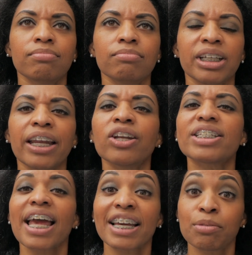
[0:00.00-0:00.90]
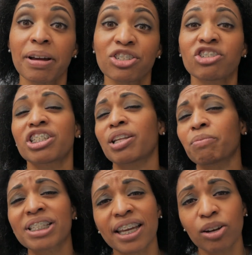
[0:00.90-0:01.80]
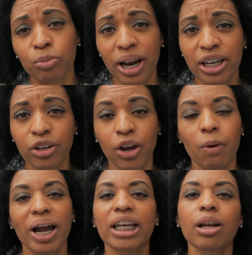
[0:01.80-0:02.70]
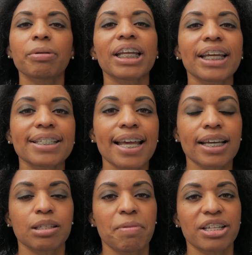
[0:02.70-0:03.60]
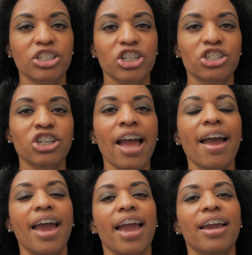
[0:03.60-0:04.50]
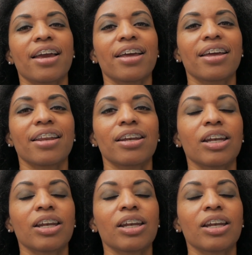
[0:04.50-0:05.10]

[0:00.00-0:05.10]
getting a text message as I was getting ready to go. I ended up getting a text message, and